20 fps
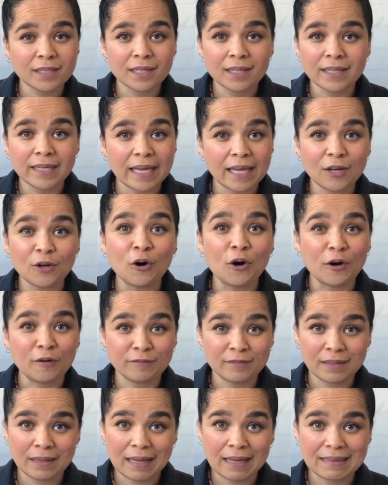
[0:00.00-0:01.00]
again
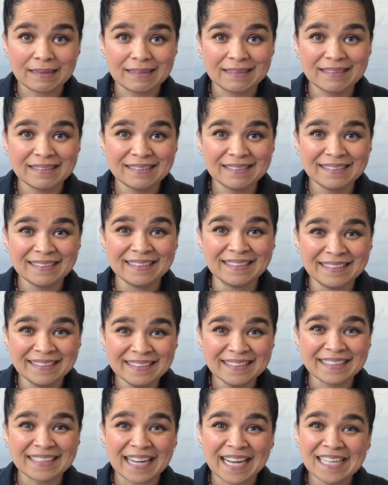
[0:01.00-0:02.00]
after that,
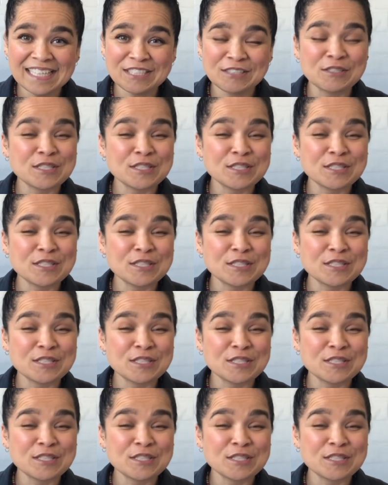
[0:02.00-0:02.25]
right?